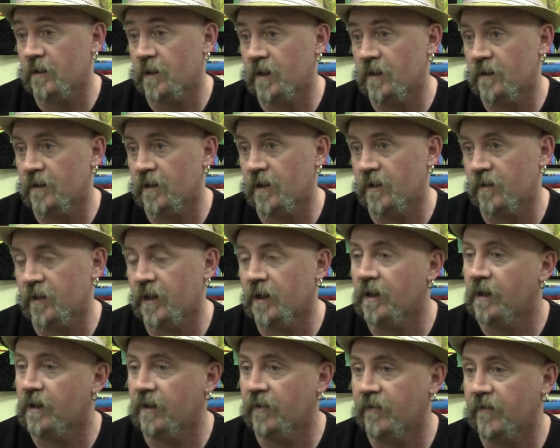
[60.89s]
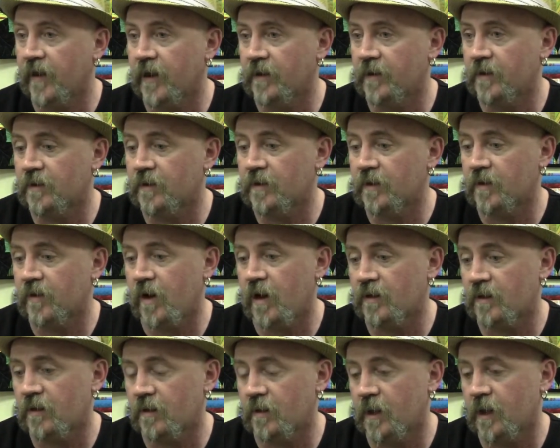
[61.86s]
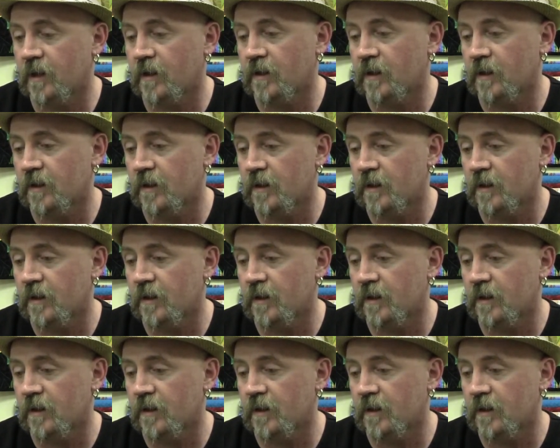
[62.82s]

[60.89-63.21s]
when I started reading in venues across New England.